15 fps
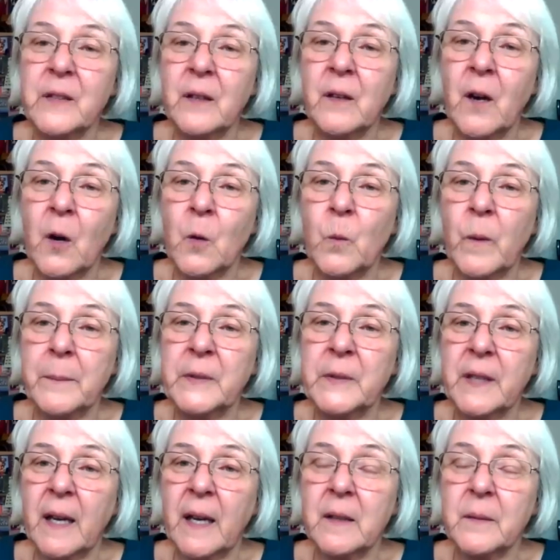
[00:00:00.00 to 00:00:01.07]
Here, our
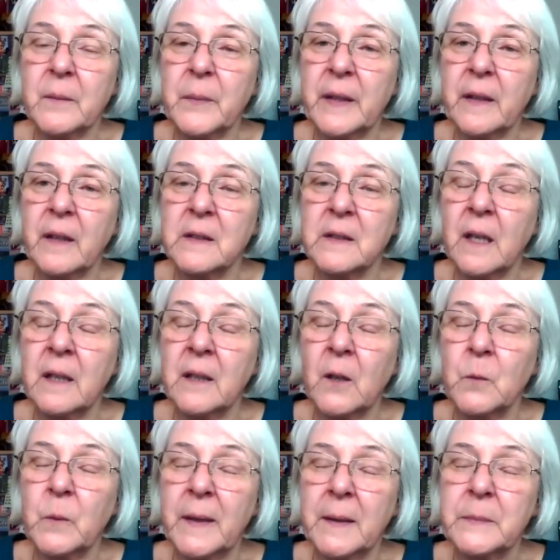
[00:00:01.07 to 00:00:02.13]
website because on our
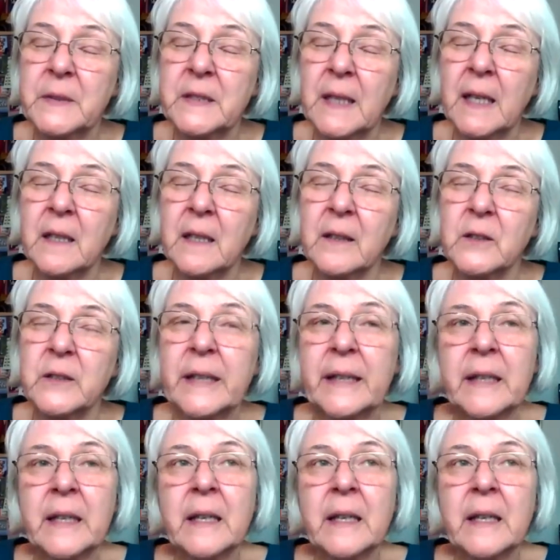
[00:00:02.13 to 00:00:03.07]
website there's a,